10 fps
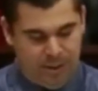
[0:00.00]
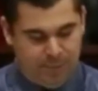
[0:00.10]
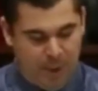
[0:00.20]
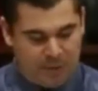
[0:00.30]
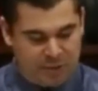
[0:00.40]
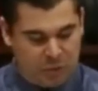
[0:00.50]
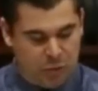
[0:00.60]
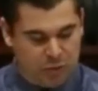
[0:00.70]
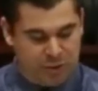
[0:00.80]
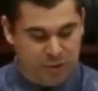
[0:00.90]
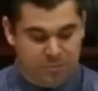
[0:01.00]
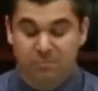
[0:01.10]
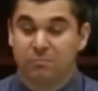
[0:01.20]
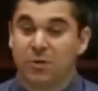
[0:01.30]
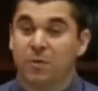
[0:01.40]
The public schools
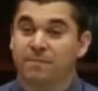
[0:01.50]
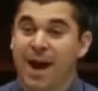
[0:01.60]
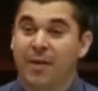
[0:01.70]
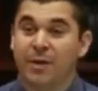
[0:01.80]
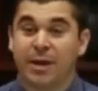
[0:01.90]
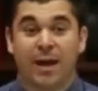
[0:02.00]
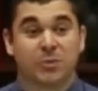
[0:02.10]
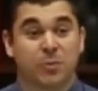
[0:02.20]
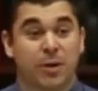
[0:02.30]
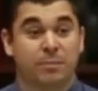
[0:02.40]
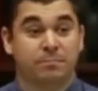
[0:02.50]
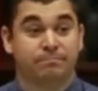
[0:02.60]
don't violate God's word.